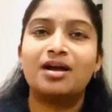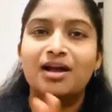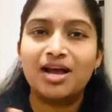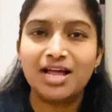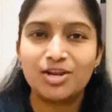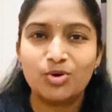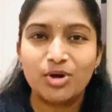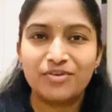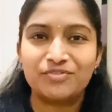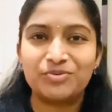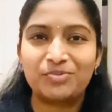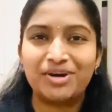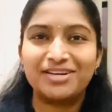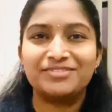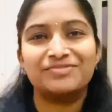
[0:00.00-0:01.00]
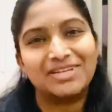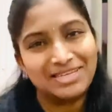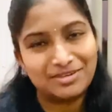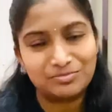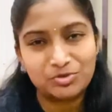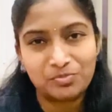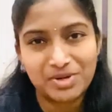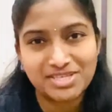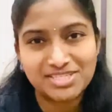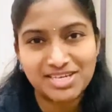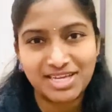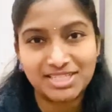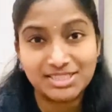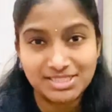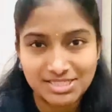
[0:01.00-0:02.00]
Hello everyone, welcome to my
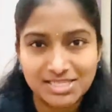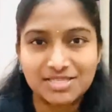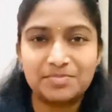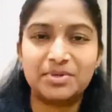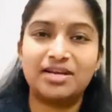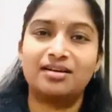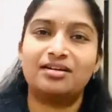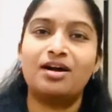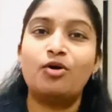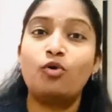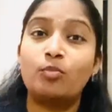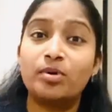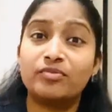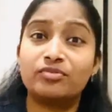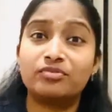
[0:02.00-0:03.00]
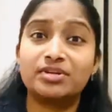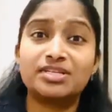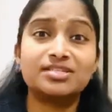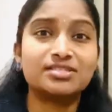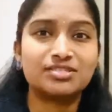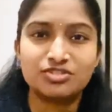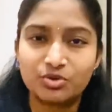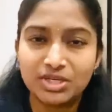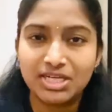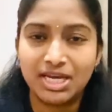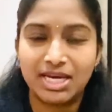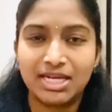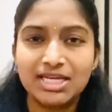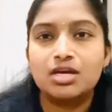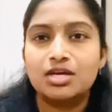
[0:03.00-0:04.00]
channel. This is Priyanka. Hope everyone is doing
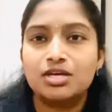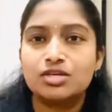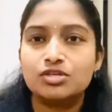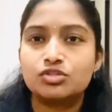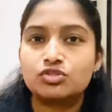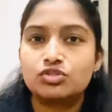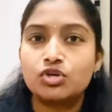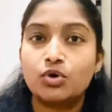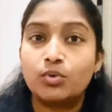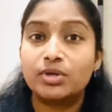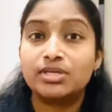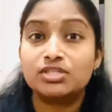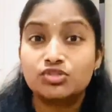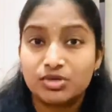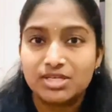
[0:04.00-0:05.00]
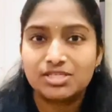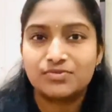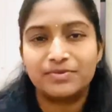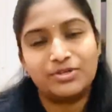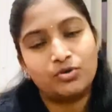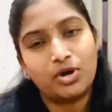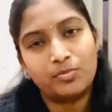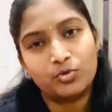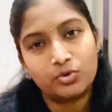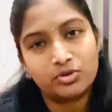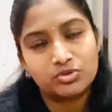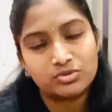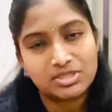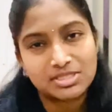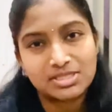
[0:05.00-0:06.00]
great. So in today's video, I'm going
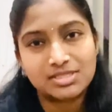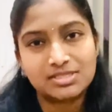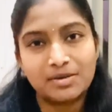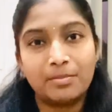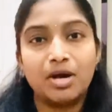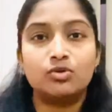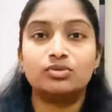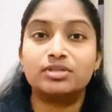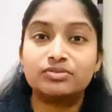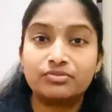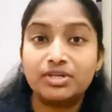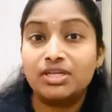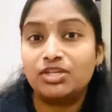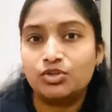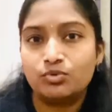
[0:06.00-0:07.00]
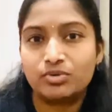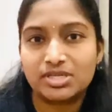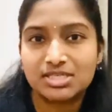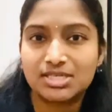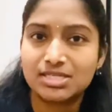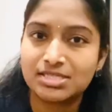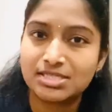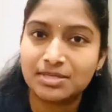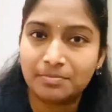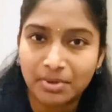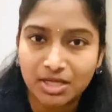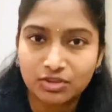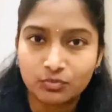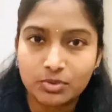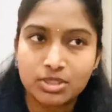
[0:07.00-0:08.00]
to discuss about the three new residency
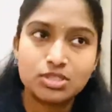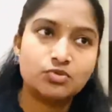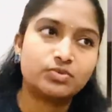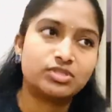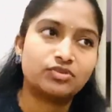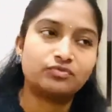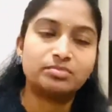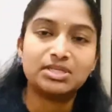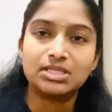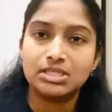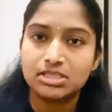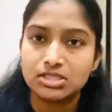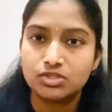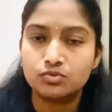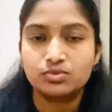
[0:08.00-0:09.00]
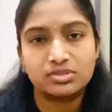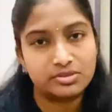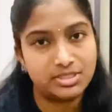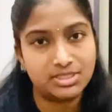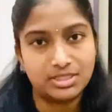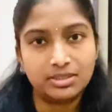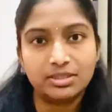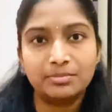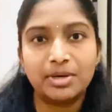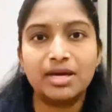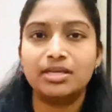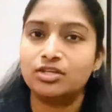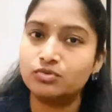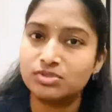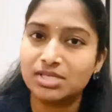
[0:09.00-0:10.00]
pathways which have been introduced recently by
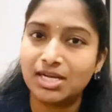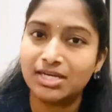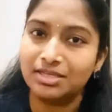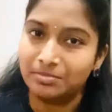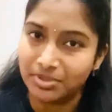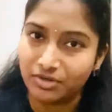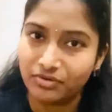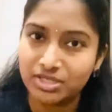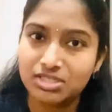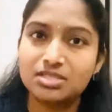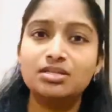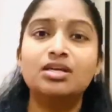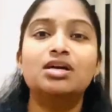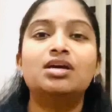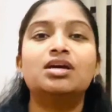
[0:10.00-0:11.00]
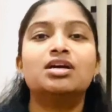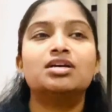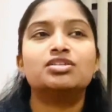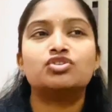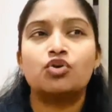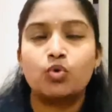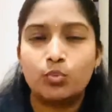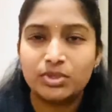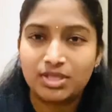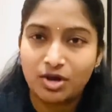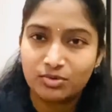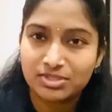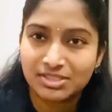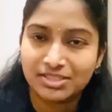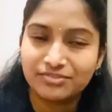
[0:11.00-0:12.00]
New Zealand Immigration. So
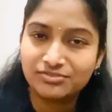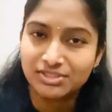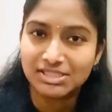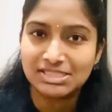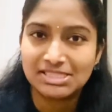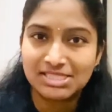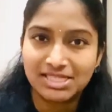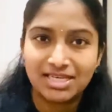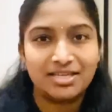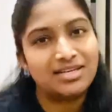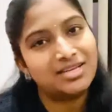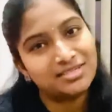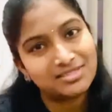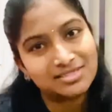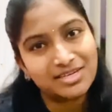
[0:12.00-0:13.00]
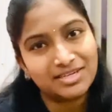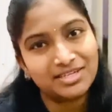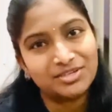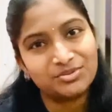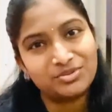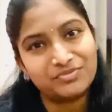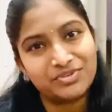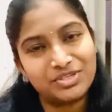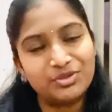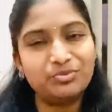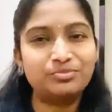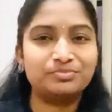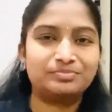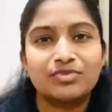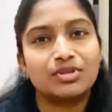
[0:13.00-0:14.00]
without any further delay, let's get into the video.
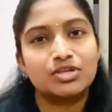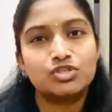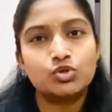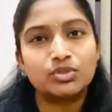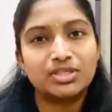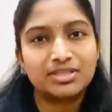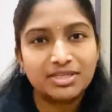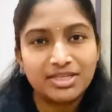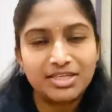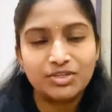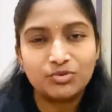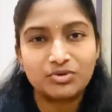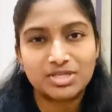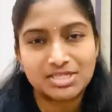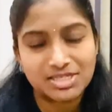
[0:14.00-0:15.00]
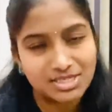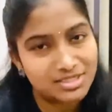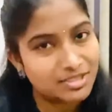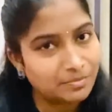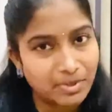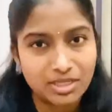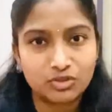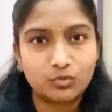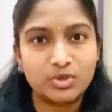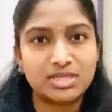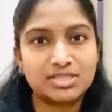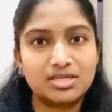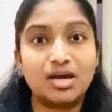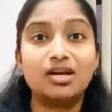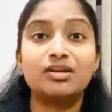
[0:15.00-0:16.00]
So the three new residency
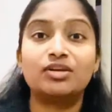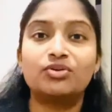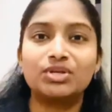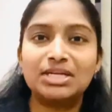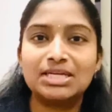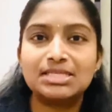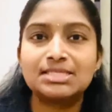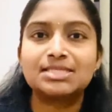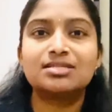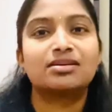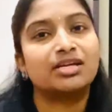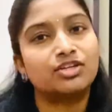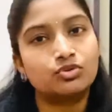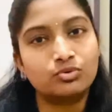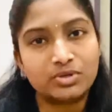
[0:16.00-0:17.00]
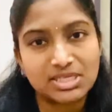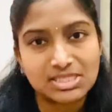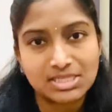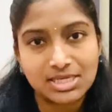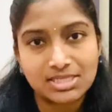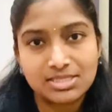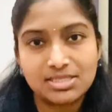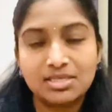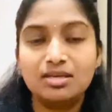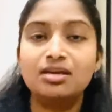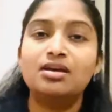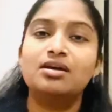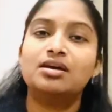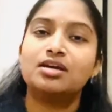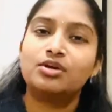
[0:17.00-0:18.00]
pathways are green list straight to residency,
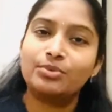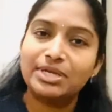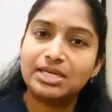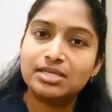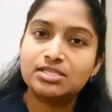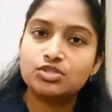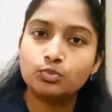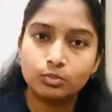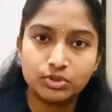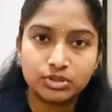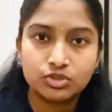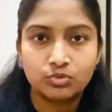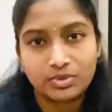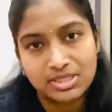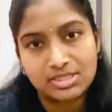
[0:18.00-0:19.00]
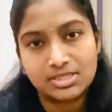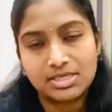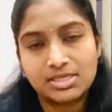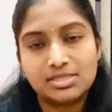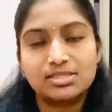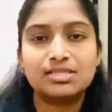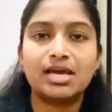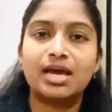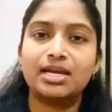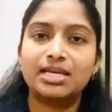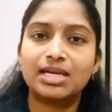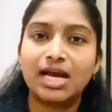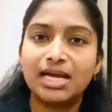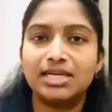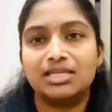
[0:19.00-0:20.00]
green list work to residence, and
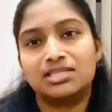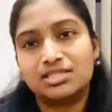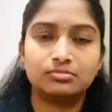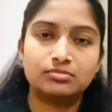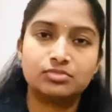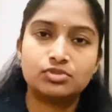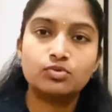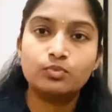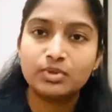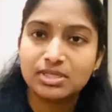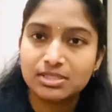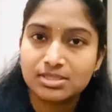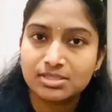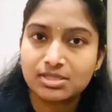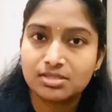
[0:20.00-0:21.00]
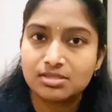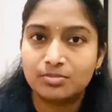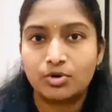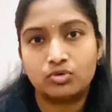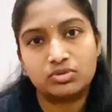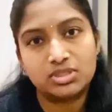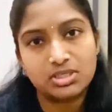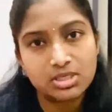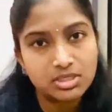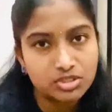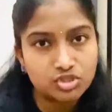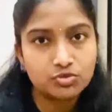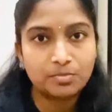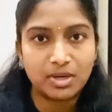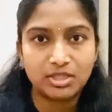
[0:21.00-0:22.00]
highly skilled. So we'll discuss about
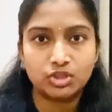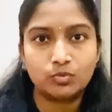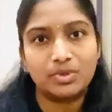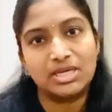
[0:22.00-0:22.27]
each pathway